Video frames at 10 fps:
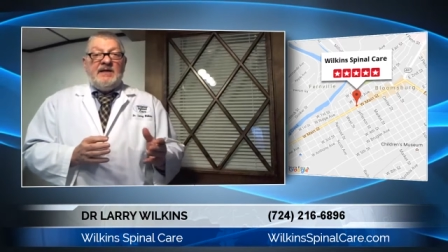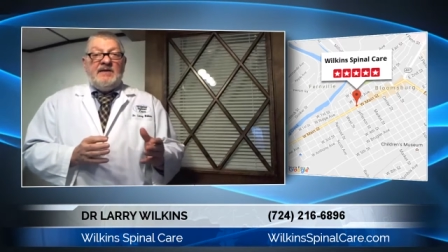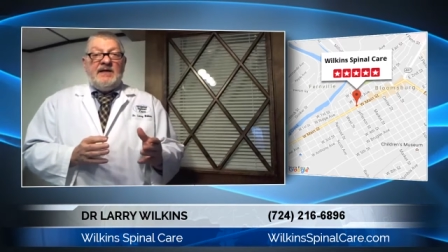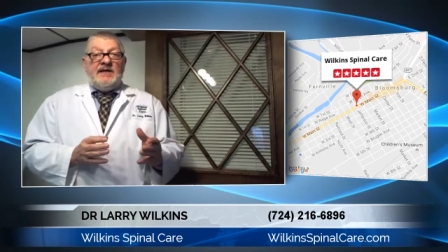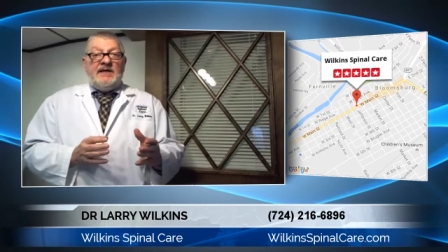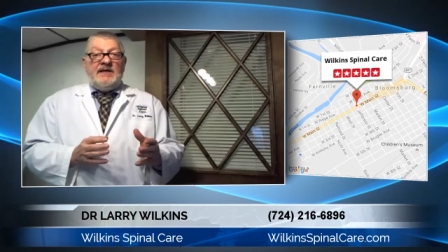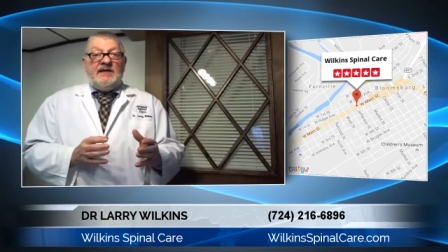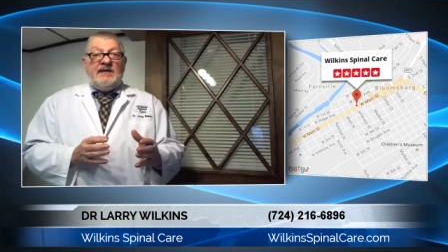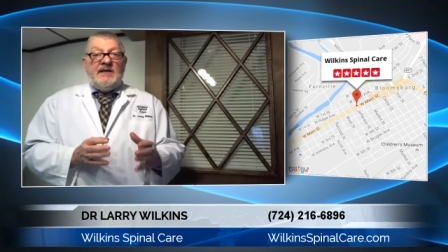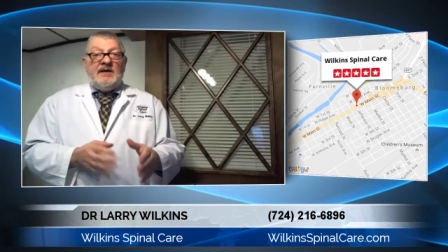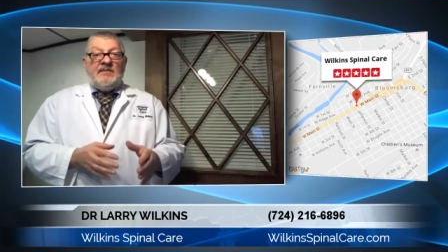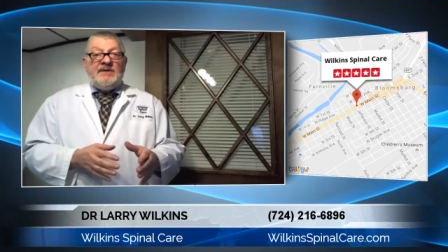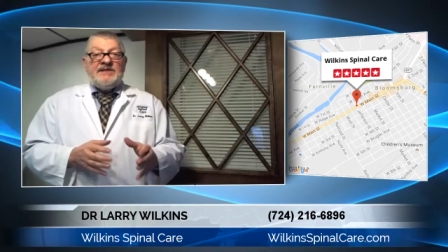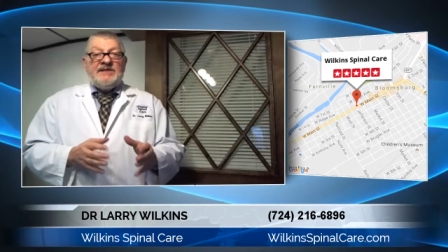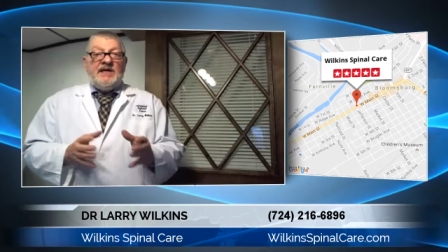the
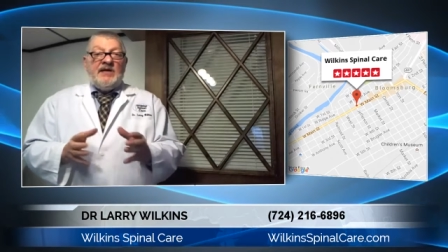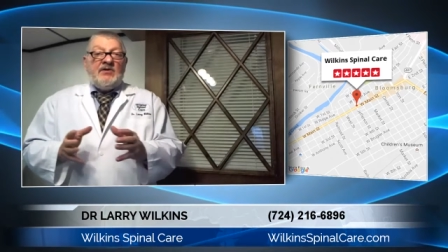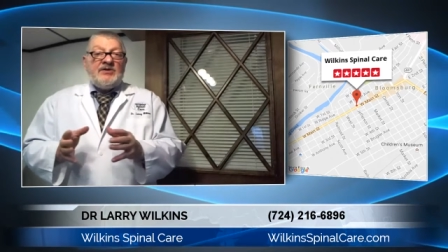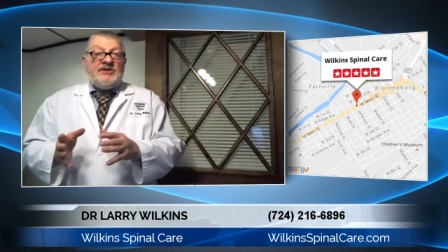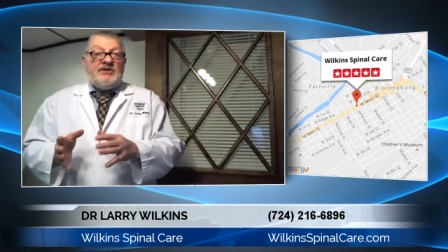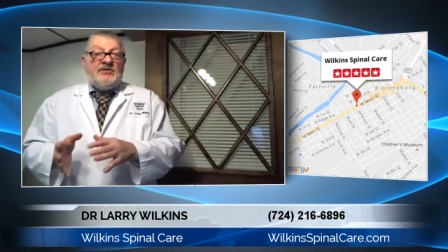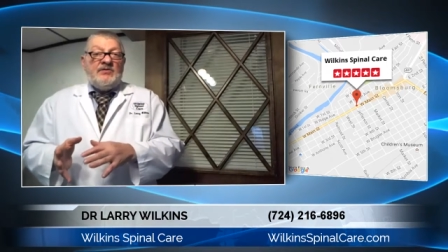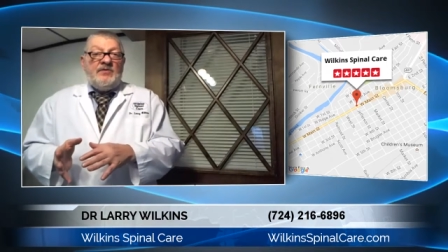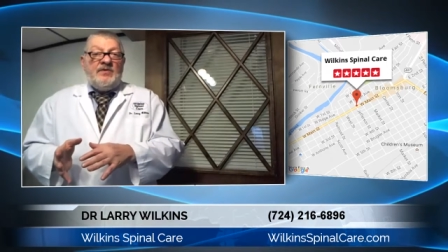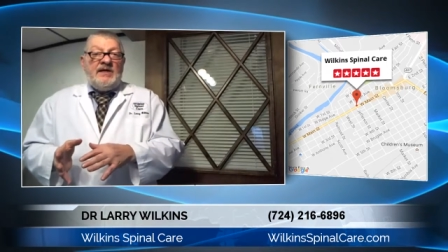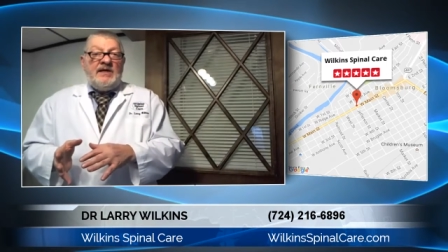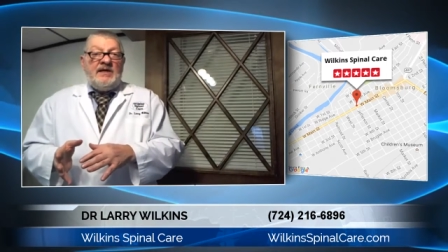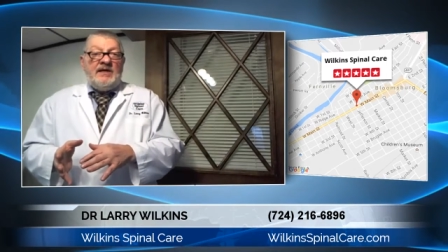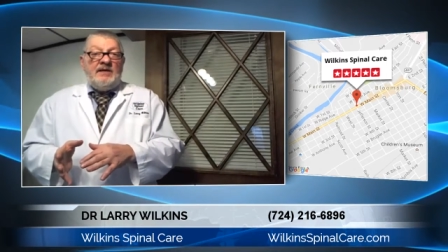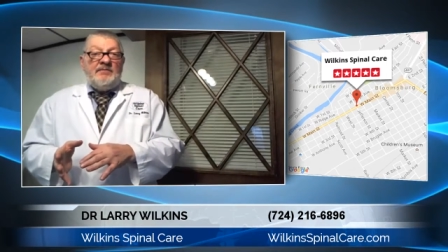numbness, and also
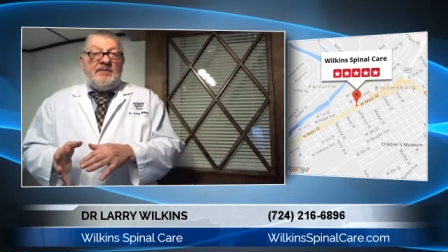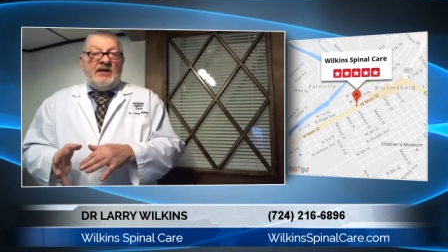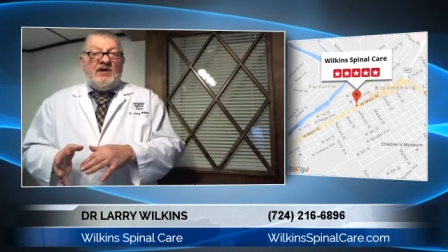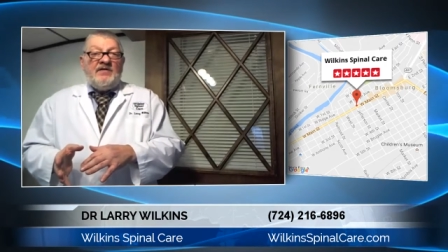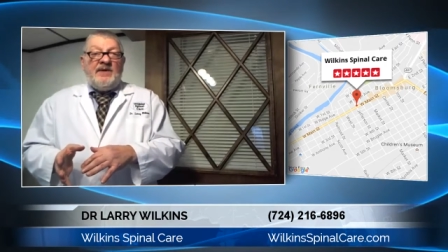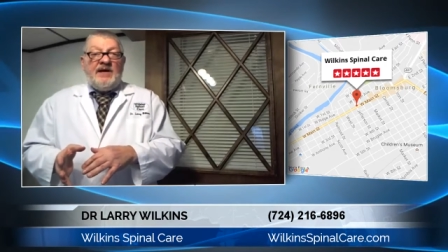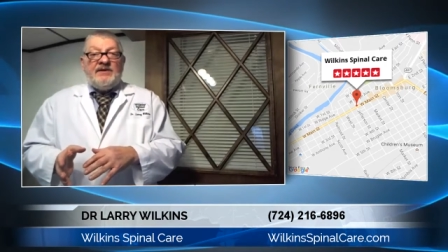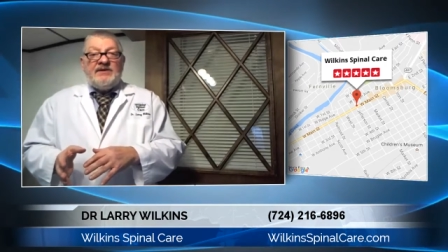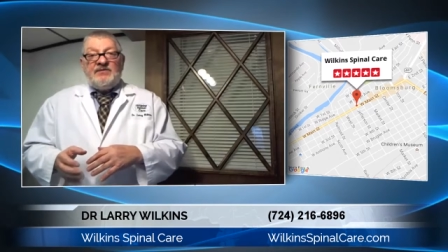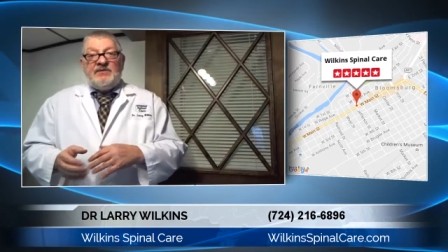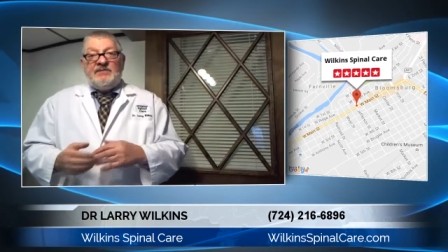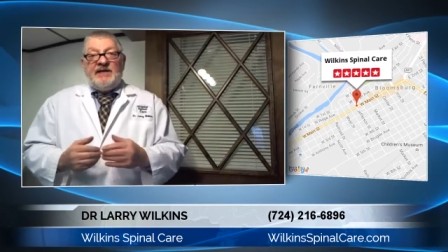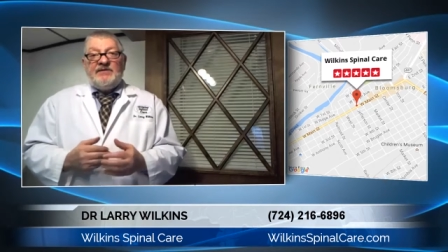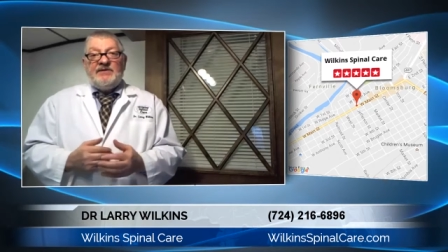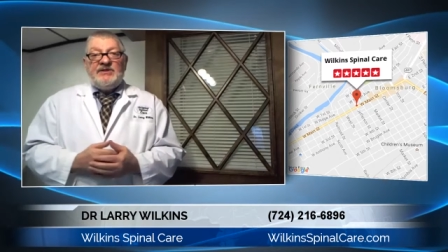the being off balance, we've been
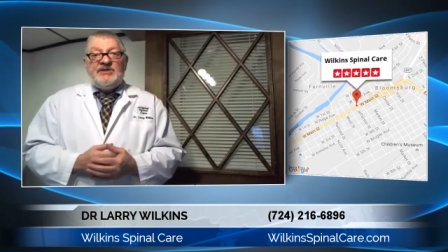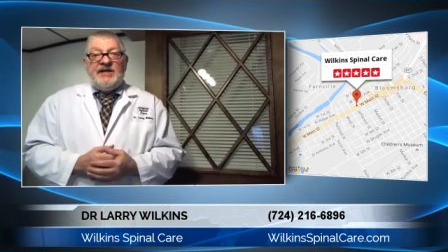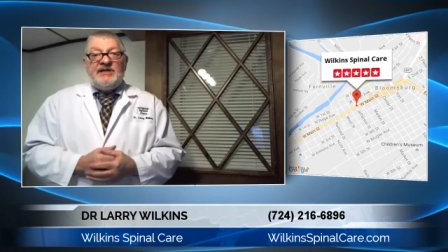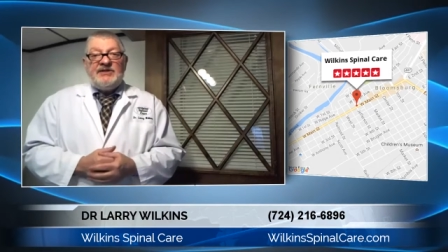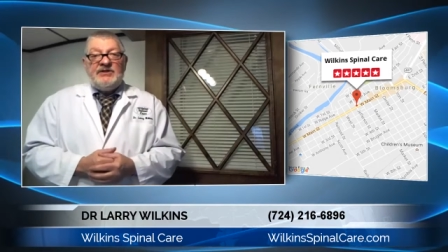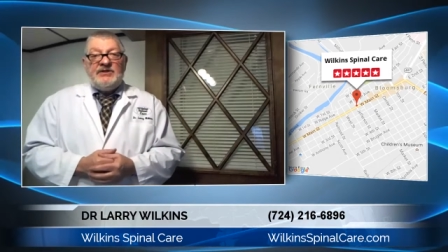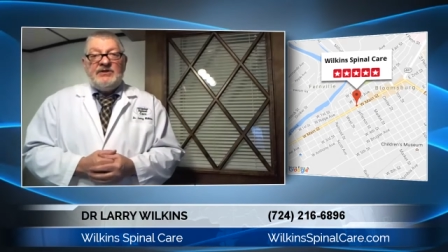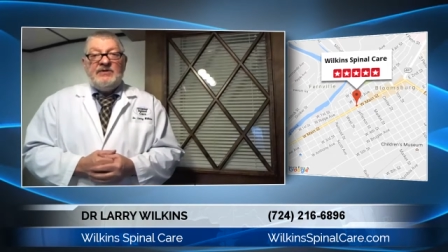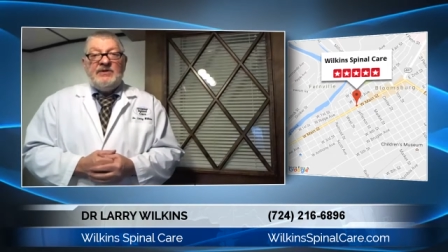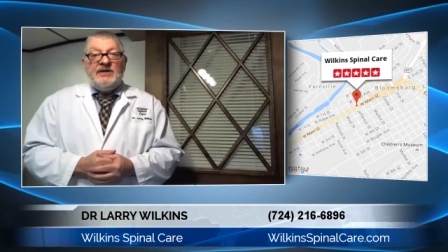able to change too.